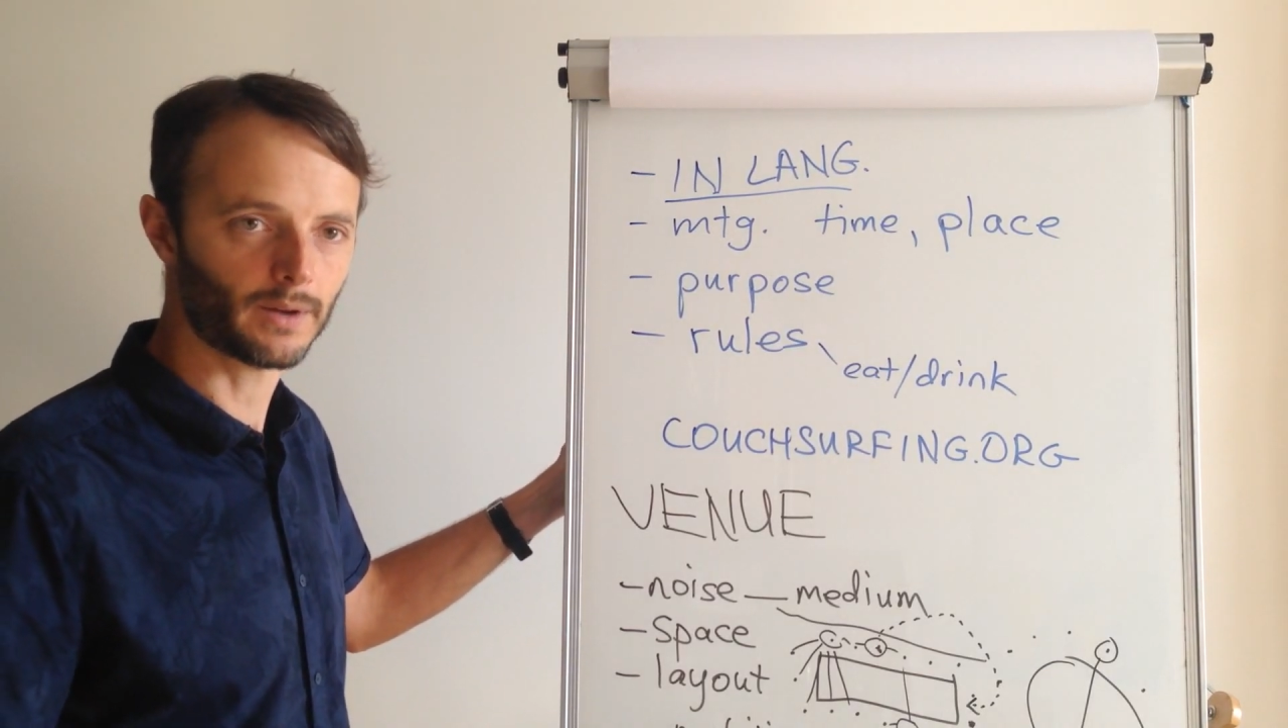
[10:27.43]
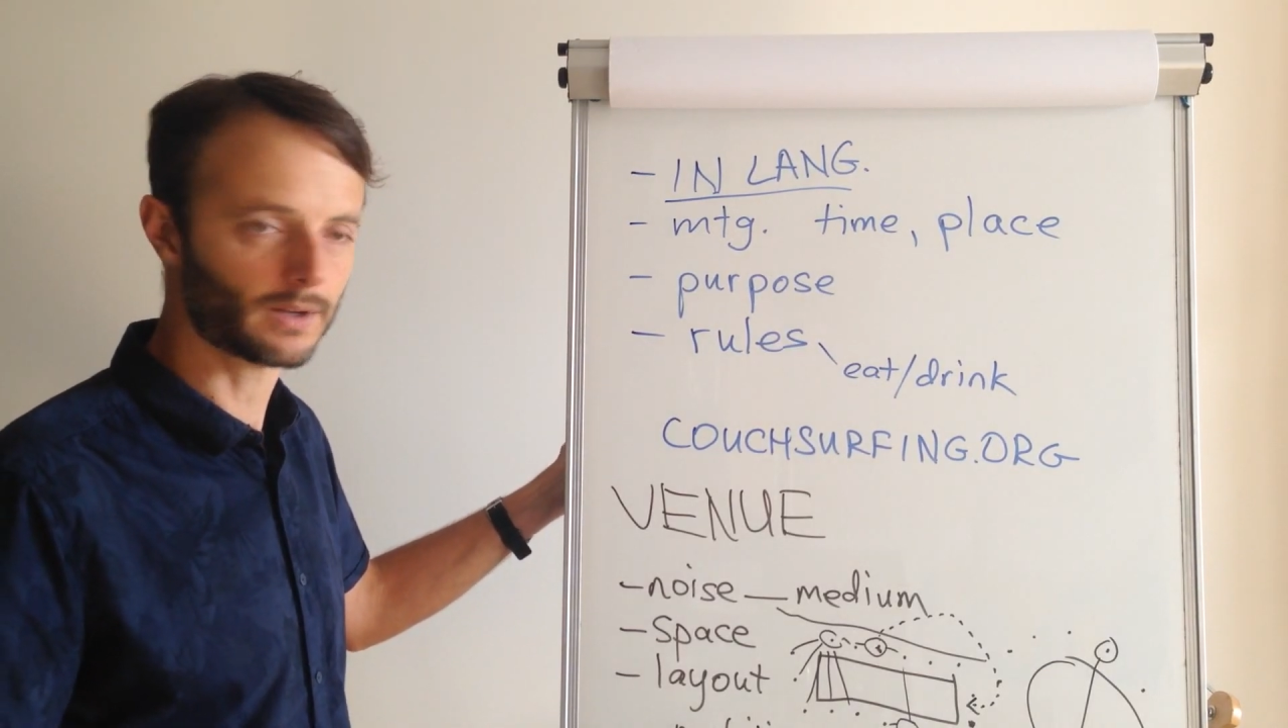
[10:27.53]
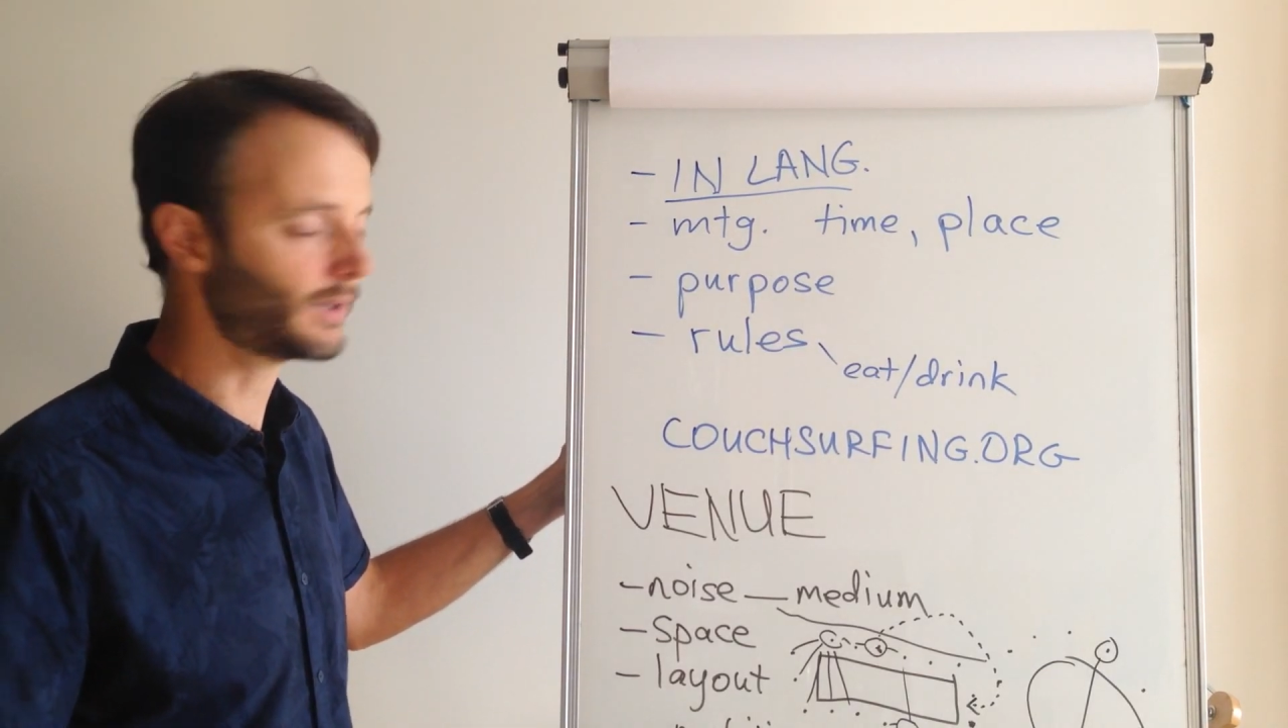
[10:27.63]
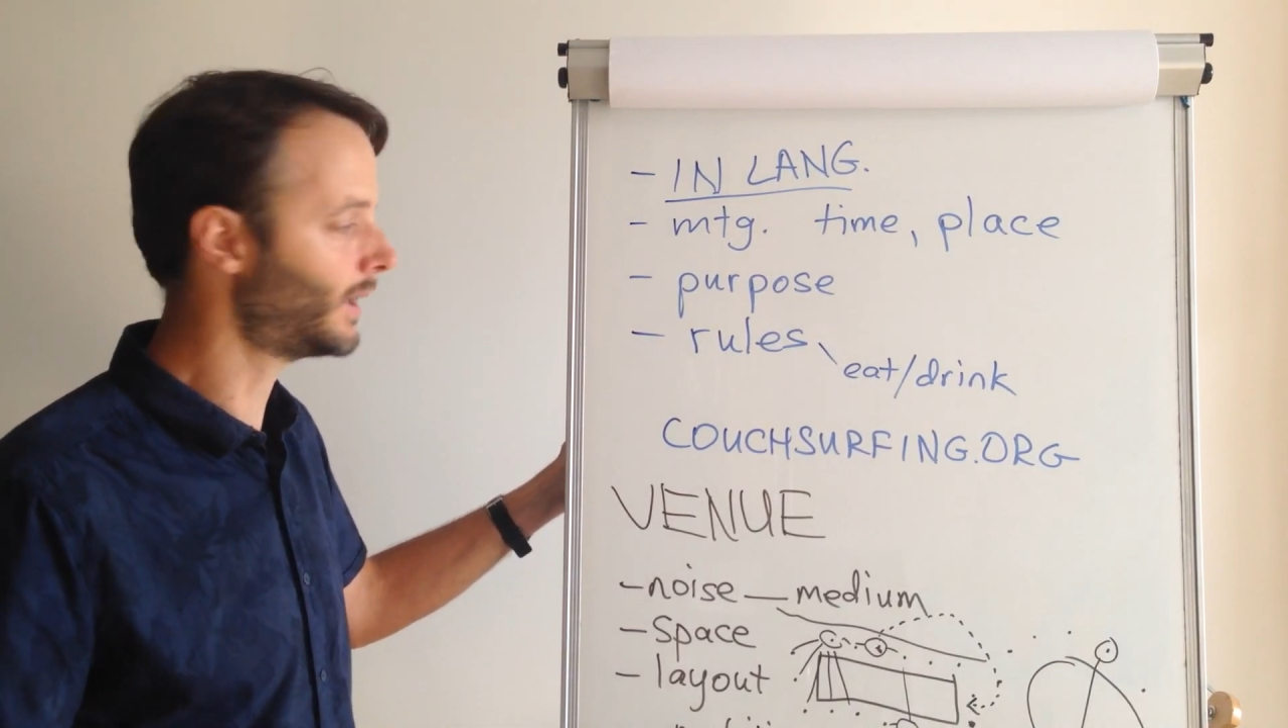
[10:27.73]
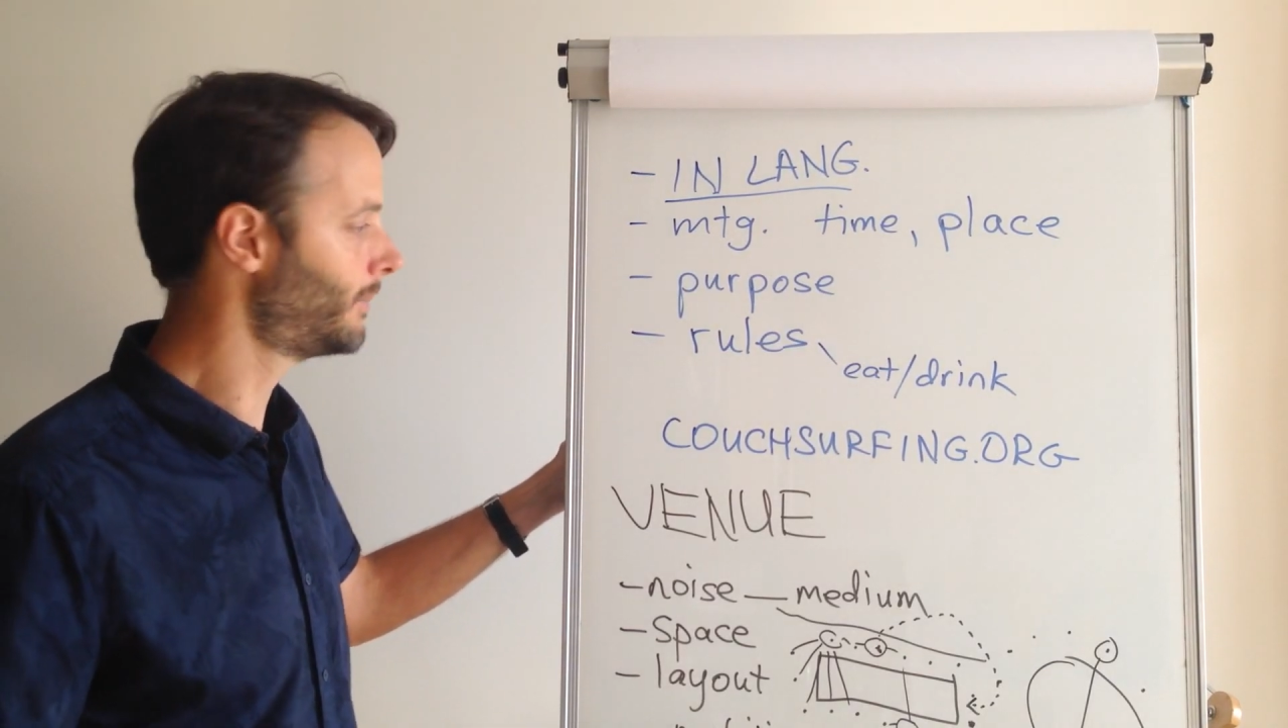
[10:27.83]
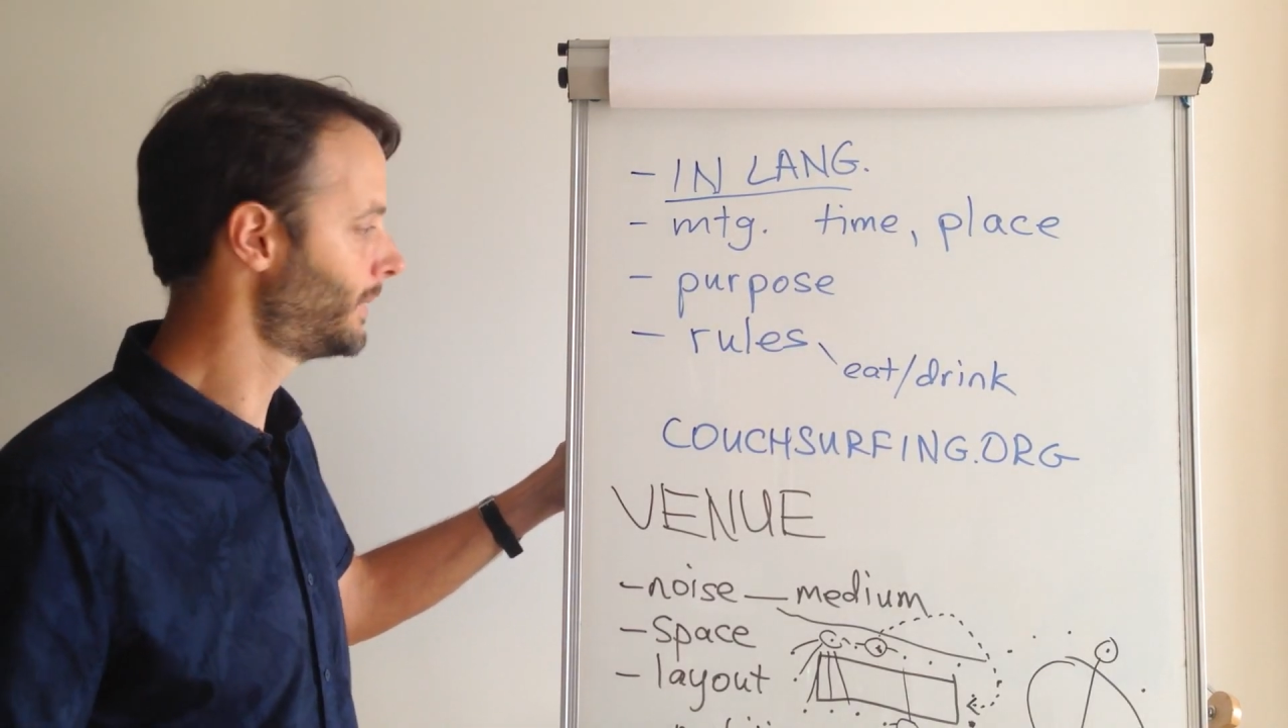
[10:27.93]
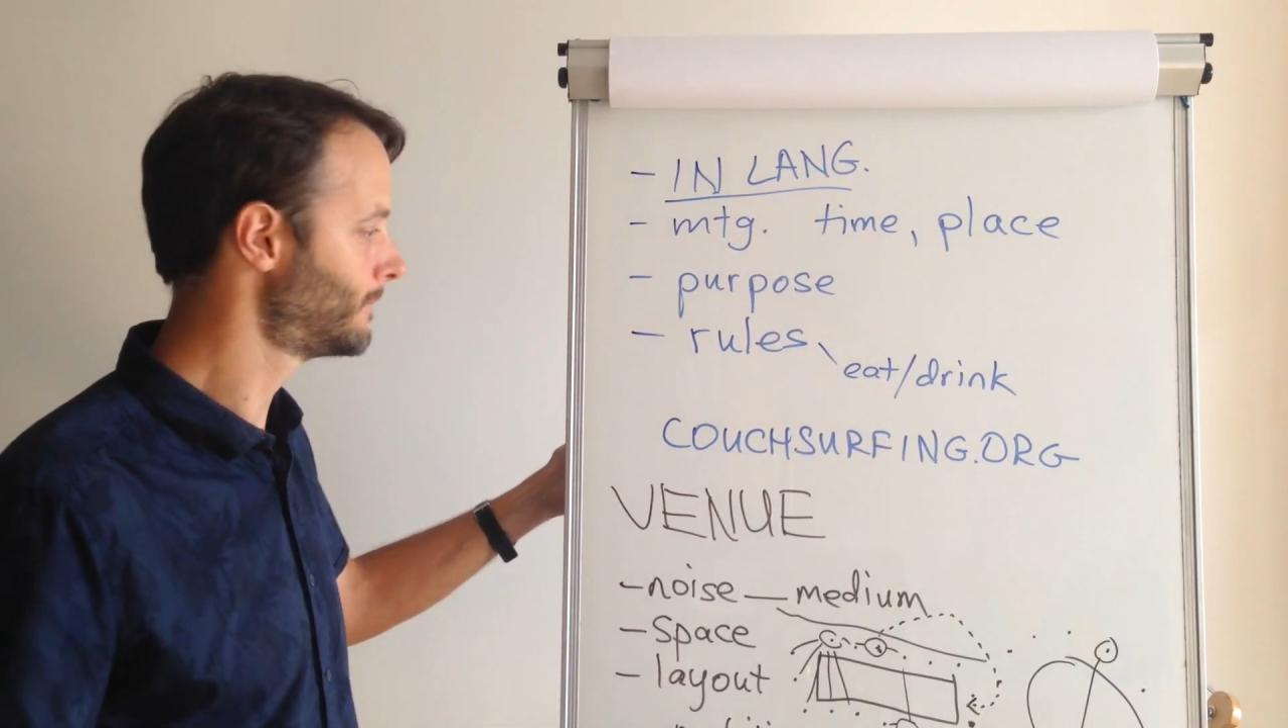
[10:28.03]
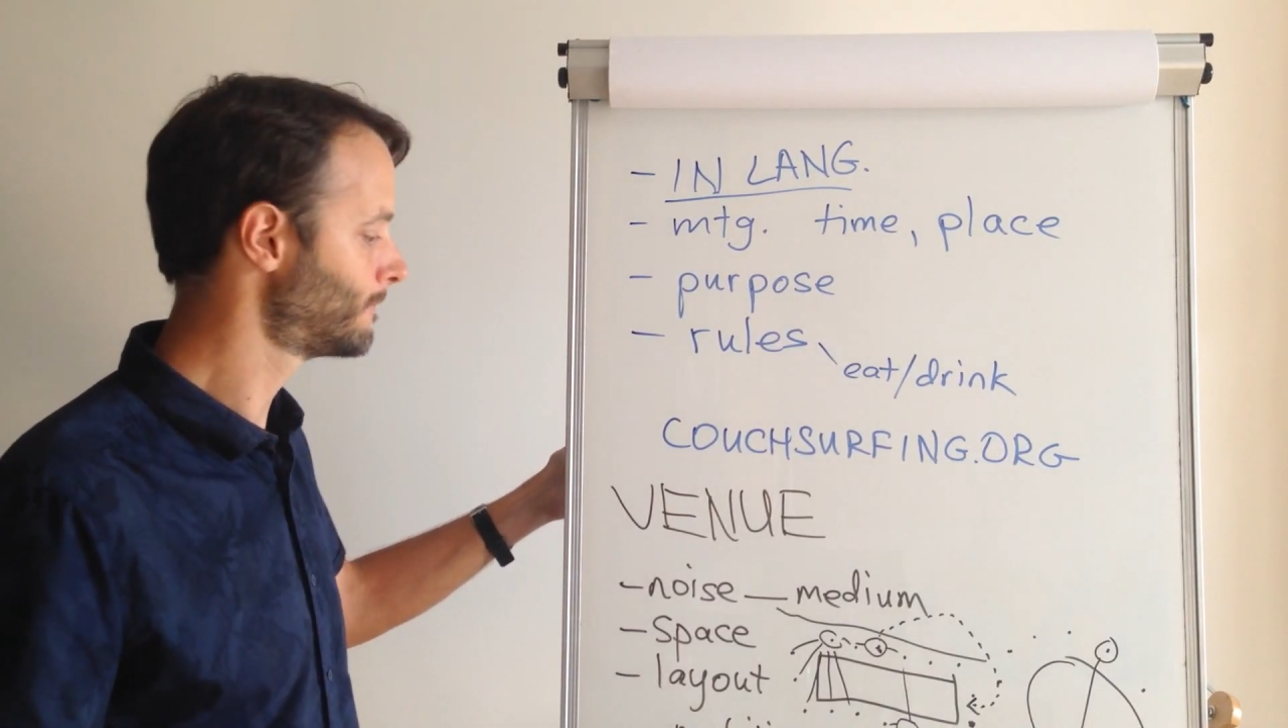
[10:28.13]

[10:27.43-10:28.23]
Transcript: a club,